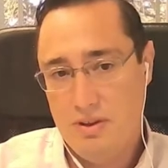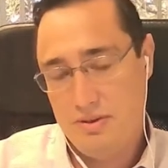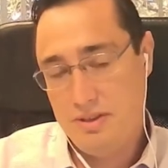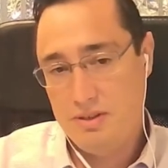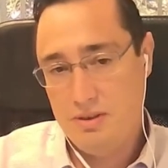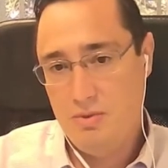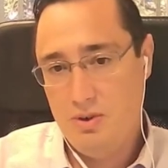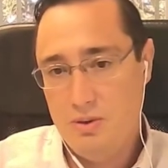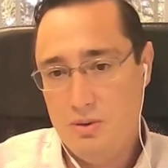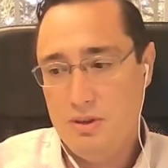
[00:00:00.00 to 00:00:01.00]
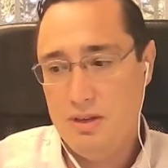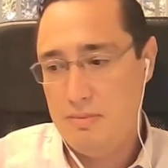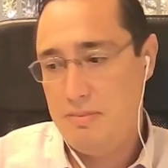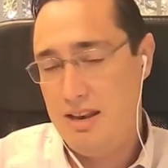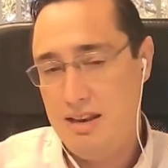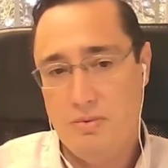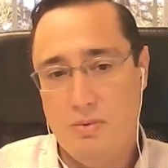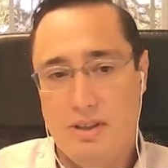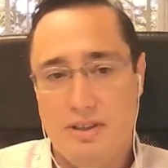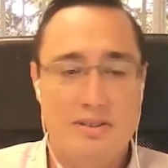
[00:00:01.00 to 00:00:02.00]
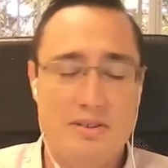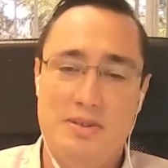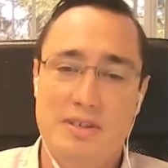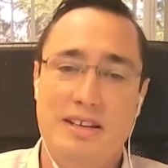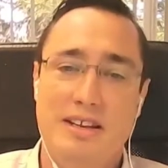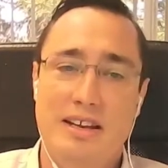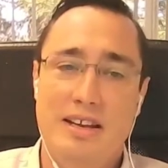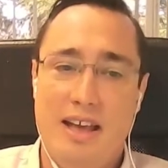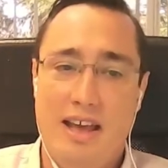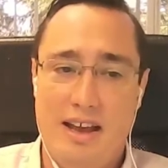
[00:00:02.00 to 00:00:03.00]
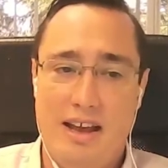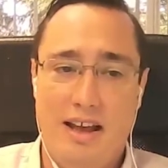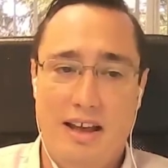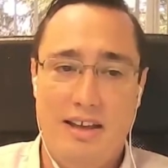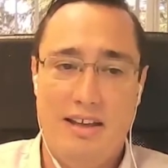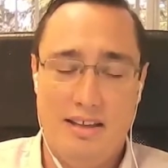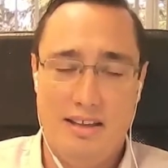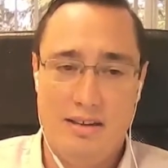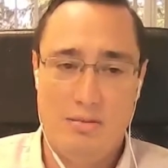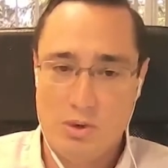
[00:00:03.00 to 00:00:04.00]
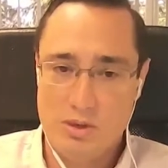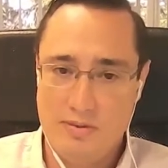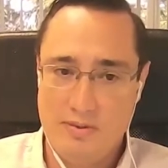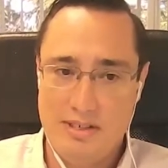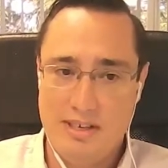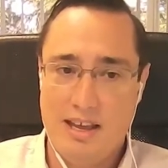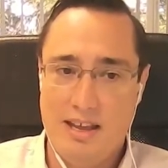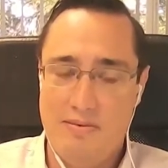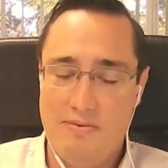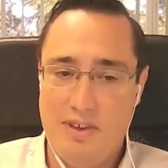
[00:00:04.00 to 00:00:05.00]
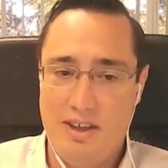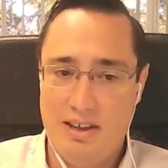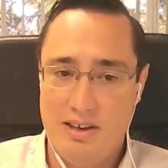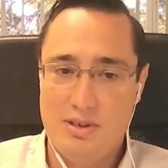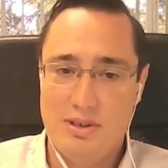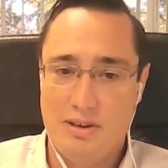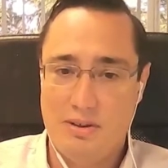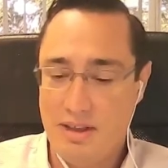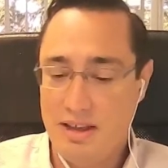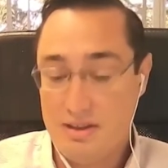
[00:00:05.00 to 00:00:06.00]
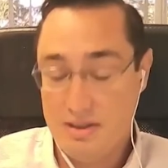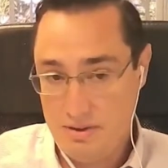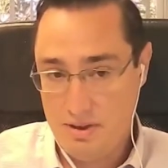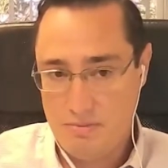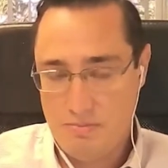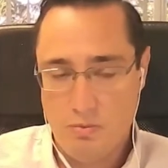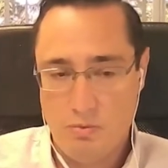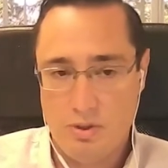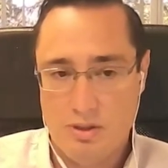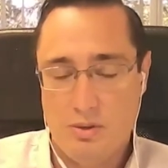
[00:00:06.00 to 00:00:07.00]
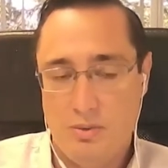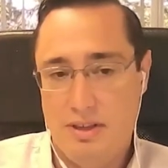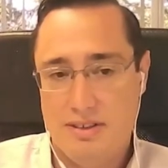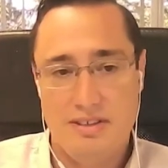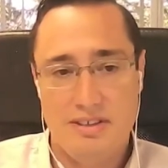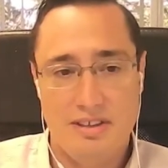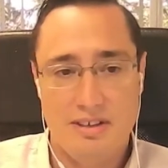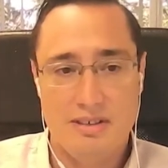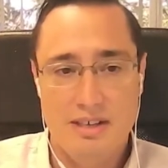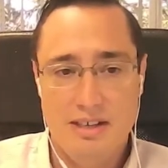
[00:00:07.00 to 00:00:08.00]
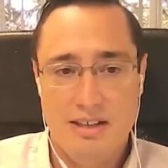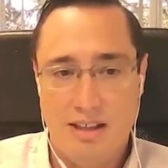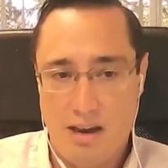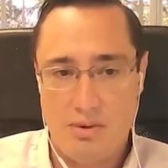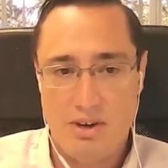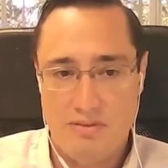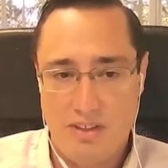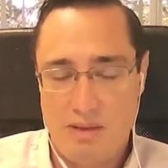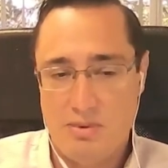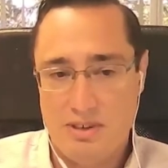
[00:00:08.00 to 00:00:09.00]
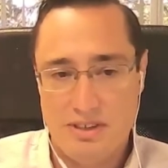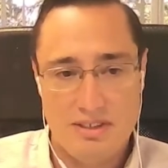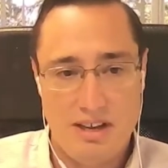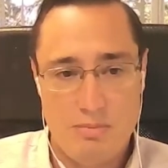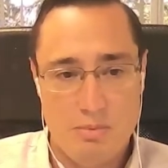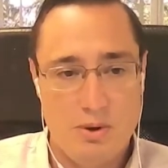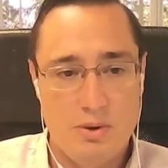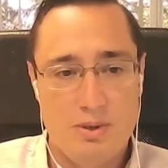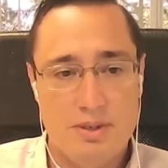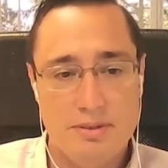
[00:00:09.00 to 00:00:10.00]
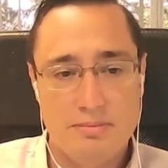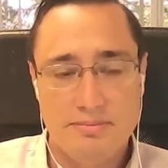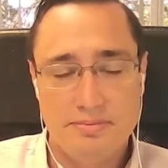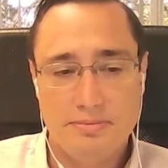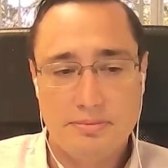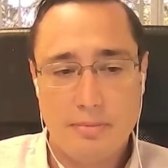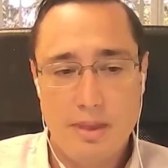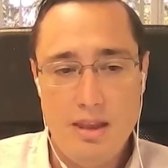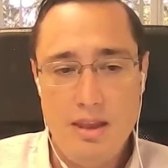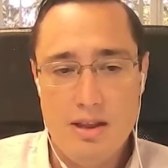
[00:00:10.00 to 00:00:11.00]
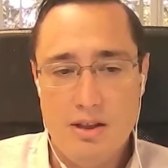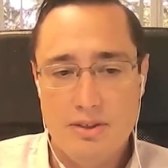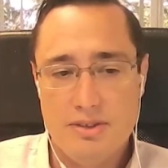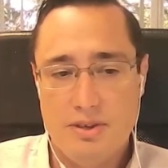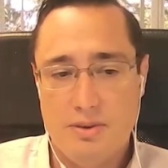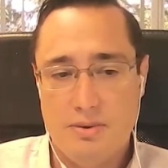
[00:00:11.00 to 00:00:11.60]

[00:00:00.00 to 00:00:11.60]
and some new independent ones using AI and more sophisticated phage, like with Twist and their library of libraries type approaches. Also,